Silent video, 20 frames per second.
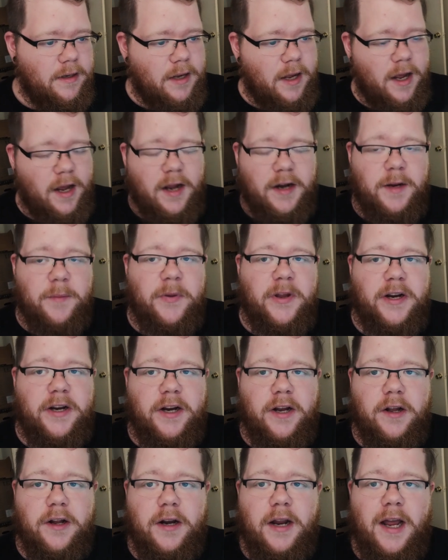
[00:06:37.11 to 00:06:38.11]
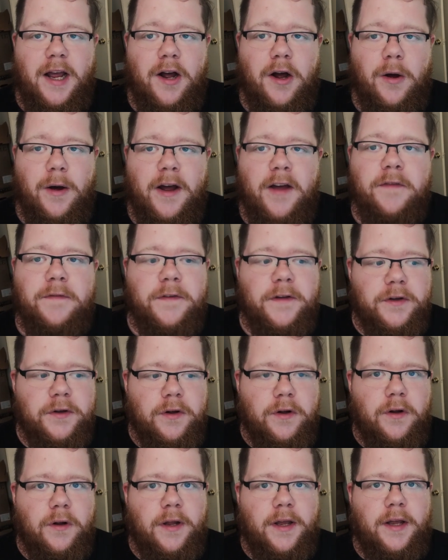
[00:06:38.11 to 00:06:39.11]
uh, depending on how I
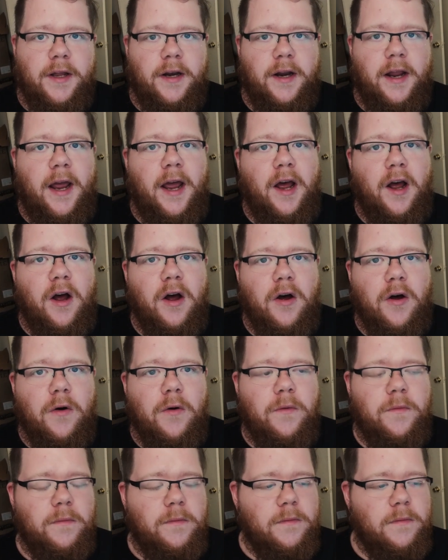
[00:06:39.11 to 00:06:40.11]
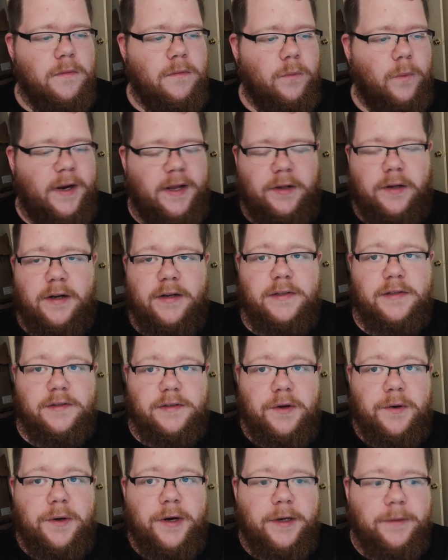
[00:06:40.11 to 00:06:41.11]
feel and how weight loss is
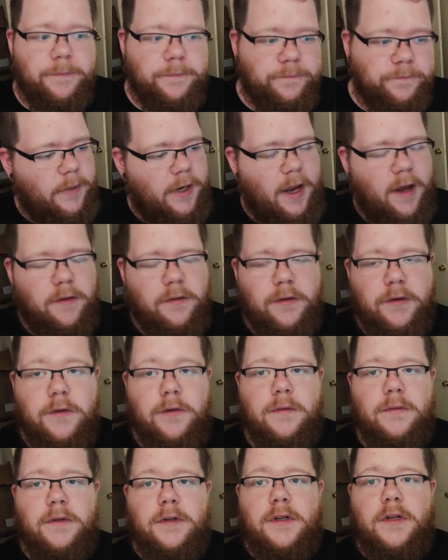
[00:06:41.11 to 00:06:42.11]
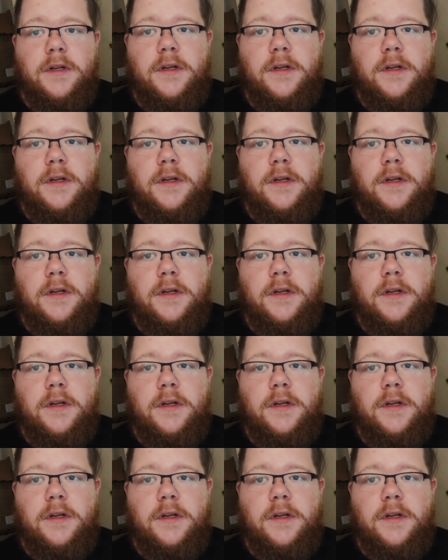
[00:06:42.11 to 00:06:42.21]
going. But yeah, cool.